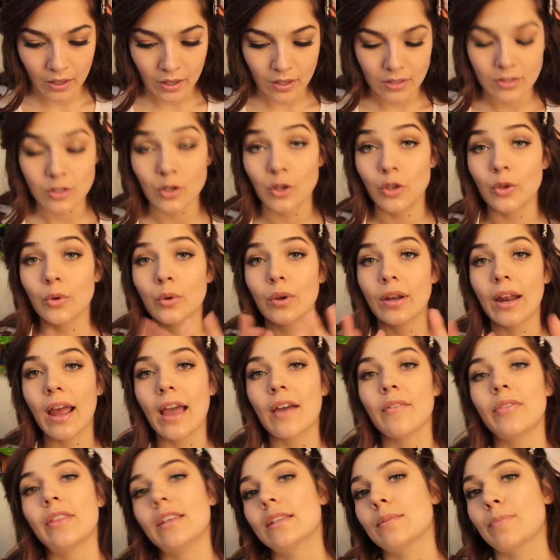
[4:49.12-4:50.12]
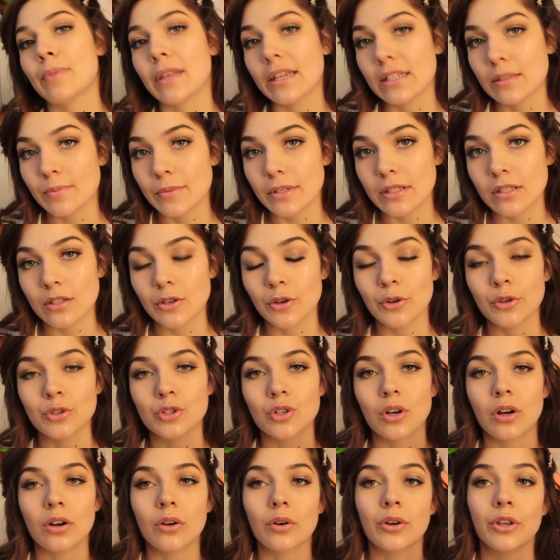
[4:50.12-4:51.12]
So you could have these placements in your
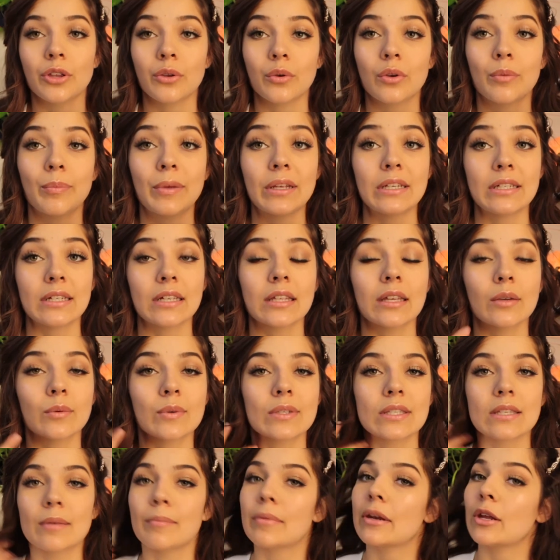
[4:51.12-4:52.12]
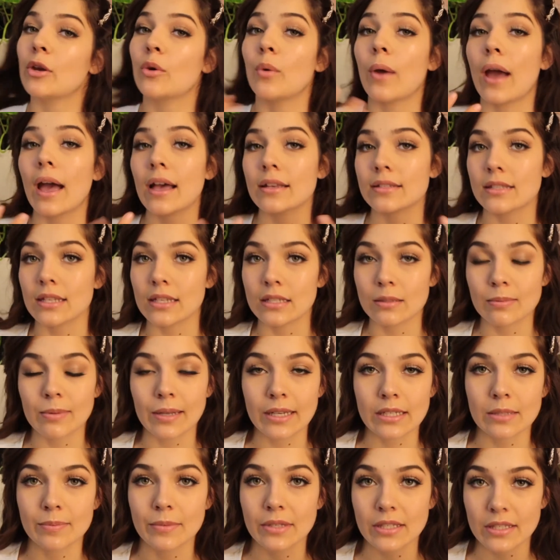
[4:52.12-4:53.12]
chart or you could be dealing with somebody who has these
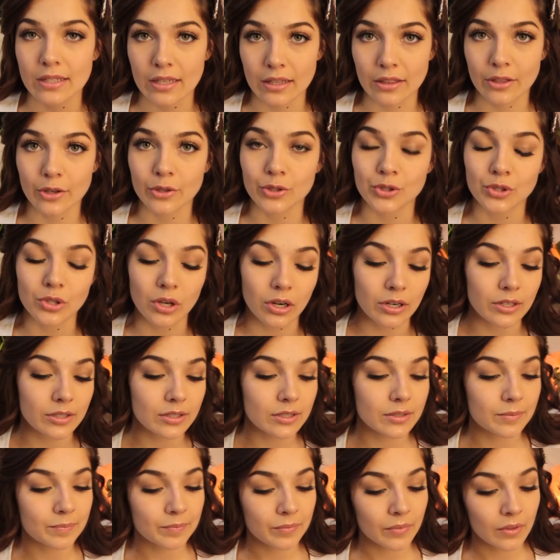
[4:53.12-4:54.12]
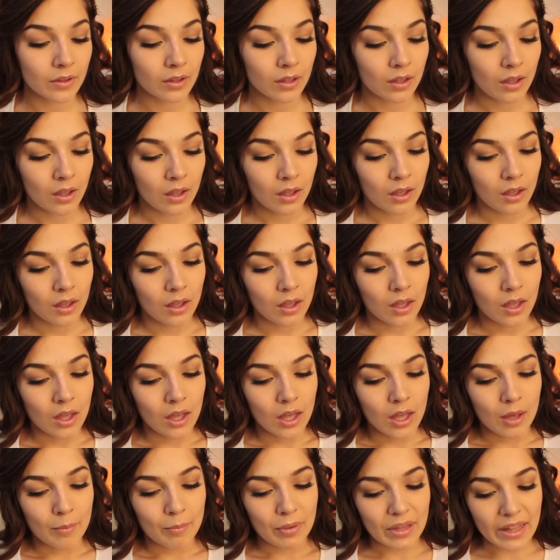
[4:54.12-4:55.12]
placements in their chart.
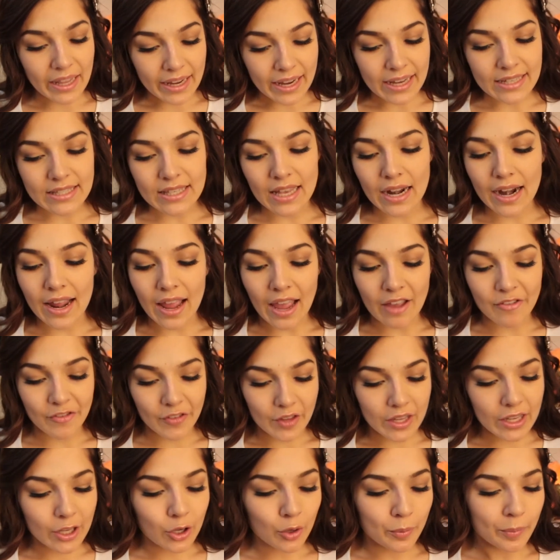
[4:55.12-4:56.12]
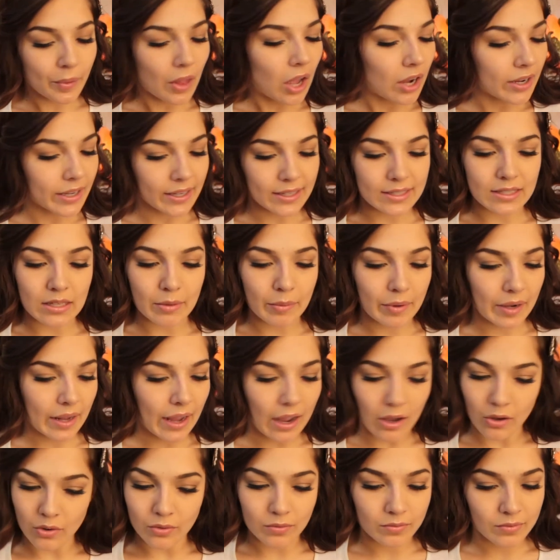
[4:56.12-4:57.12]
But like I said, I, I, feel like you're blocking somebody
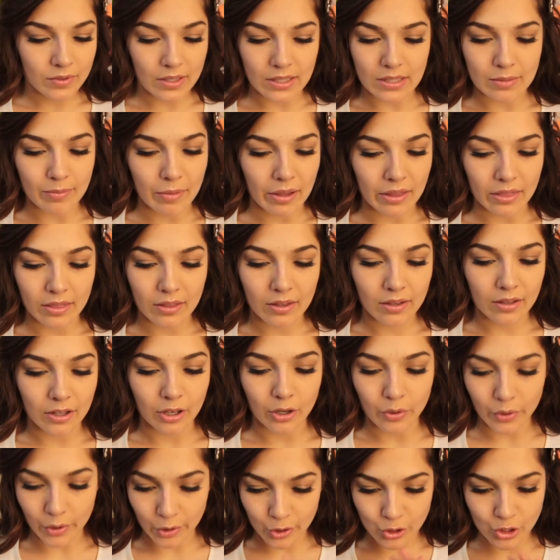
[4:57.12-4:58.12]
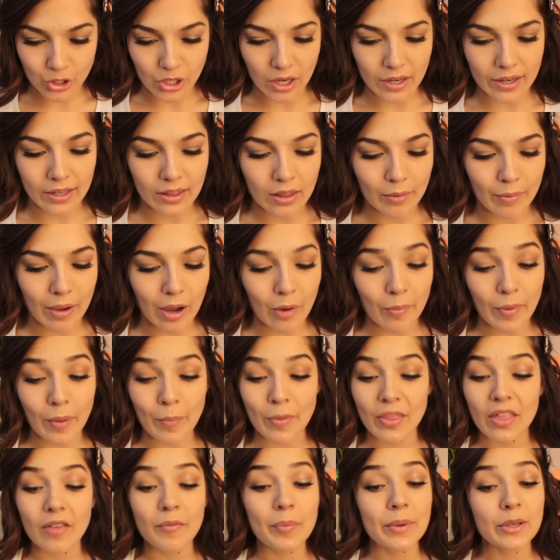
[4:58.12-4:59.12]
out this month. You know, you're shutting them out.
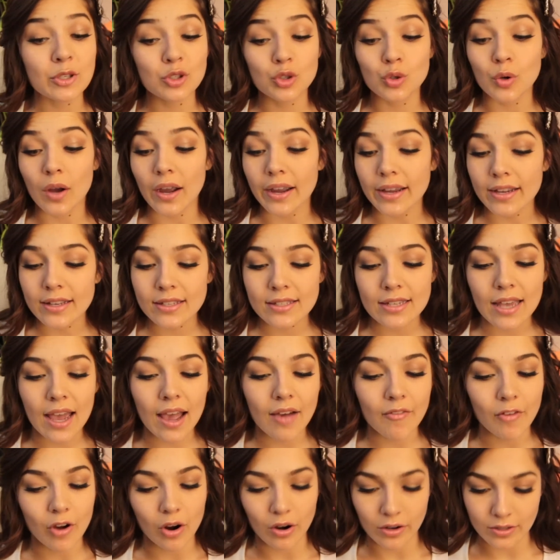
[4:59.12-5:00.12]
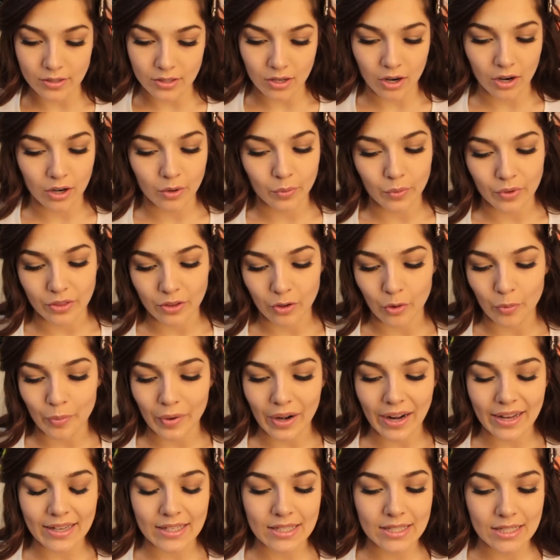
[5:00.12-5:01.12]
Maybe they've been trying to have a heart to heart with you, but
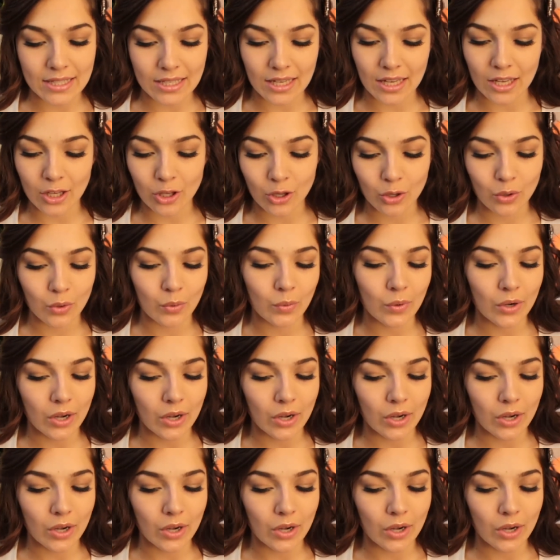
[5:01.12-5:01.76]
I see you